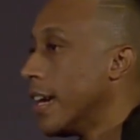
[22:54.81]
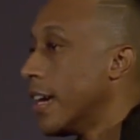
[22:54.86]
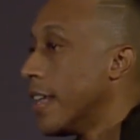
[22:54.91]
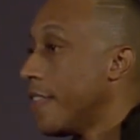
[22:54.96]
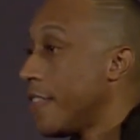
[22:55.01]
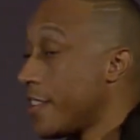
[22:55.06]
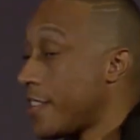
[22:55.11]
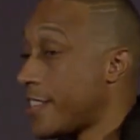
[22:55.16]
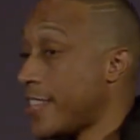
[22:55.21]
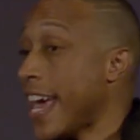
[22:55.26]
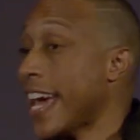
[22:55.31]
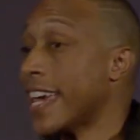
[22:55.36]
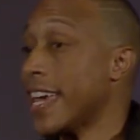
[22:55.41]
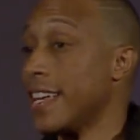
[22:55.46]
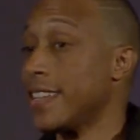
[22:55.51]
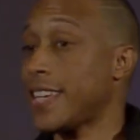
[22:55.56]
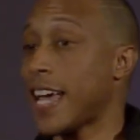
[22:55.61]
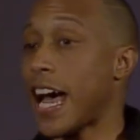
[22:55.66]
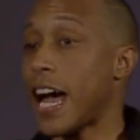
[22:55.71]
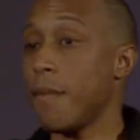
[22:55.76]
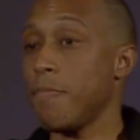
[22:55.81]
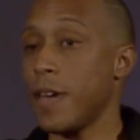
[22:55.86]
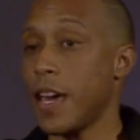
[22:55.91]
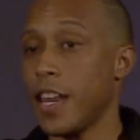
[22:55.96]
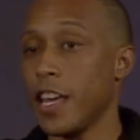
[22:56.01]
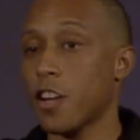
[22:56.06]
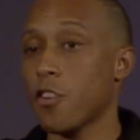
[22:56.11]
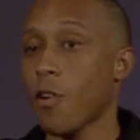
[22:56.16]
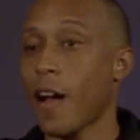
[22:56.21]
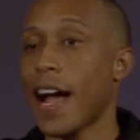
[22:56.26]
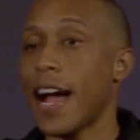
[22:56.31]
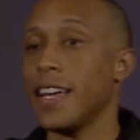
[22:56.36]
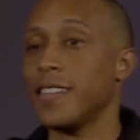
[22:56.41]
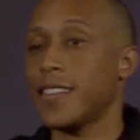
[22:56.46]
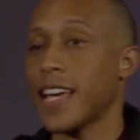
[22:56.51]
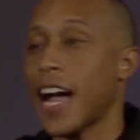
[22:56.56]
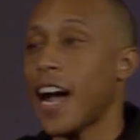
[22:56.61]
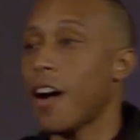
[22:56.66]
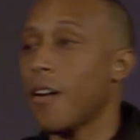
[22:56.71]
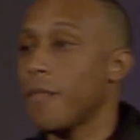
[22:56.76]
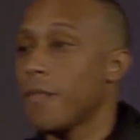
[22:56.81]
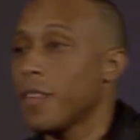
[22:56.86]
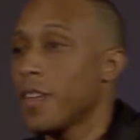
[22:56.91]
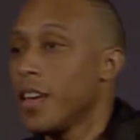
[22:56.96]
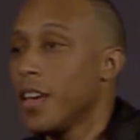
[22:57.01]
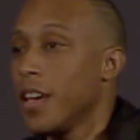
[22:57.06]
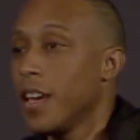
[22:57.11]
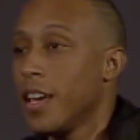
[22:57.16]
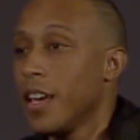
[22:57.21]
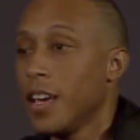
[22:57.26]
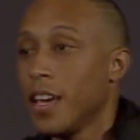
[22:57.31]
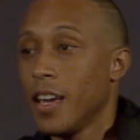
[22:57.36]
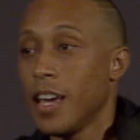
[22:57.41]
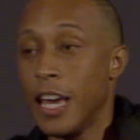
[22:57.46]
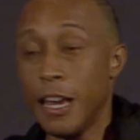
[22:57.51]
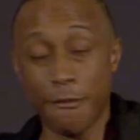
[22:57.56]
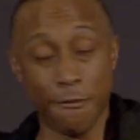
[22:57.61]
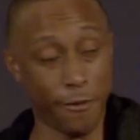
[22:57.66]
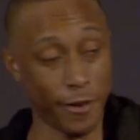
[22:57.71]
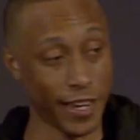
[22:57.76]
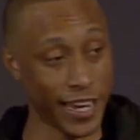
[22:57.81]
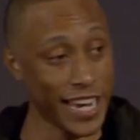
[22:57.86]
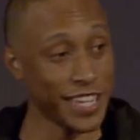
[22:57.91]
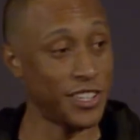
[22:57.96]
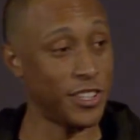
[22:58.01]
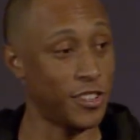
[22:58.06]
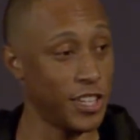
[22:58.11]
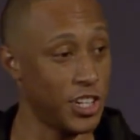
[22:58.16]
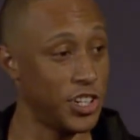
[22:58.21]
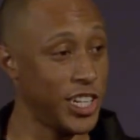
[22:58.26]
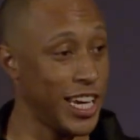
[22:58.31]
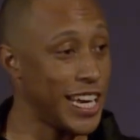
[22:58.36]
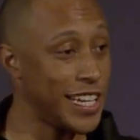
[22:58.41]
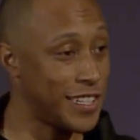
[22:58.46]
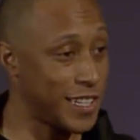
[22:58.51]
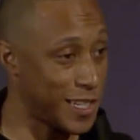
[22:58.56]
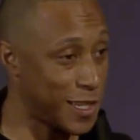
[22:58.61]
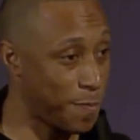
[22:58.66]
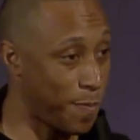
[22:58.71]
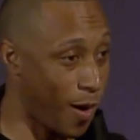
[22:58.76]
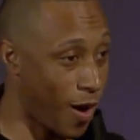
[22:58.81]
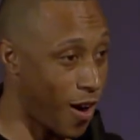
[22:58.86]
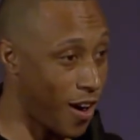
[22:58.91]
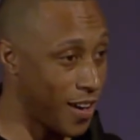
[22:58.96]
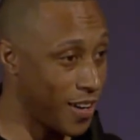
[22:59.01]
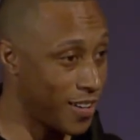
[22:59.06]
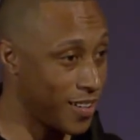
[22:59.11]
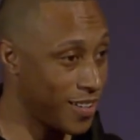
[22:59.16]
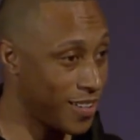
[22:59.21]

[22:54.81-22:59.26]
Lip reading: The second time that he cries out, he forgets the Jesus part,